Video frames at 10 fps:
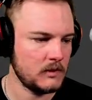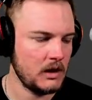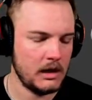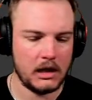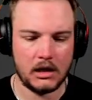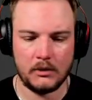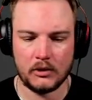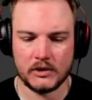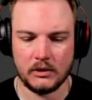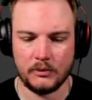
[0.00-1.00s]
Now, I
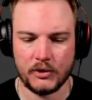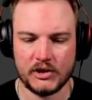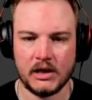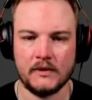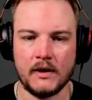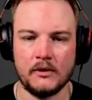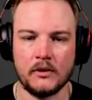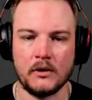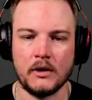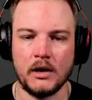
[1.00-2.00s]
also appreciate that
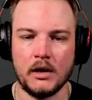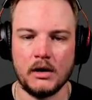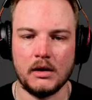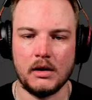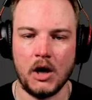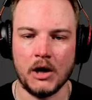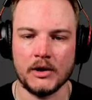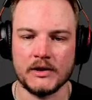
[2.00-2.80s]
you're honest